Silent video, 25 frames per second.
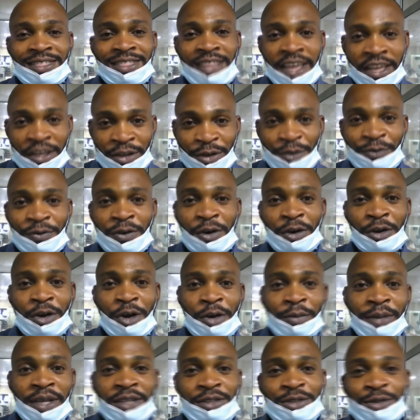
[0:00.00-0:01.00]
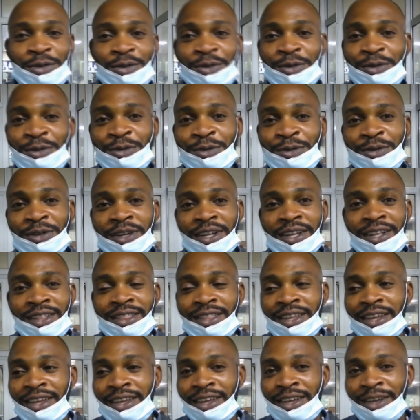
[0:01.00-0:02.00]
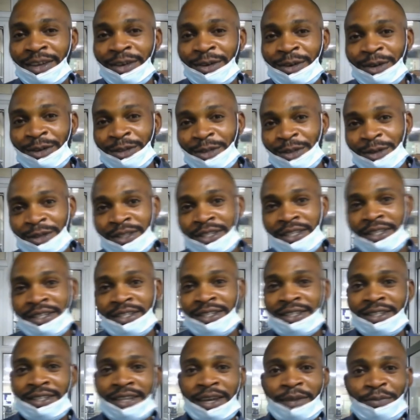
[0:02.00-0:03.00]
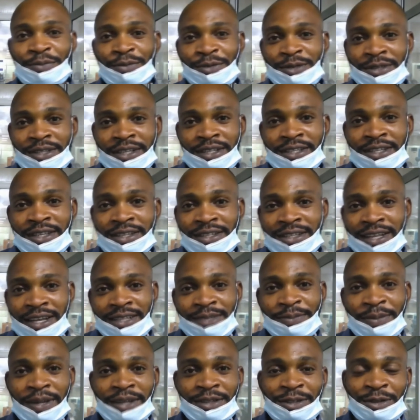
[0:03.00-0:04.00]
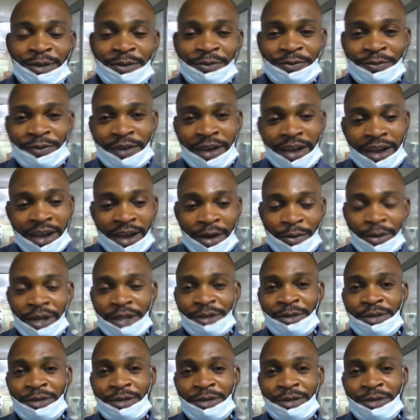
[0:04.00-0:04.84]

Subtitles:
Thank you for coming to the orthotics and prosthetics aspect of our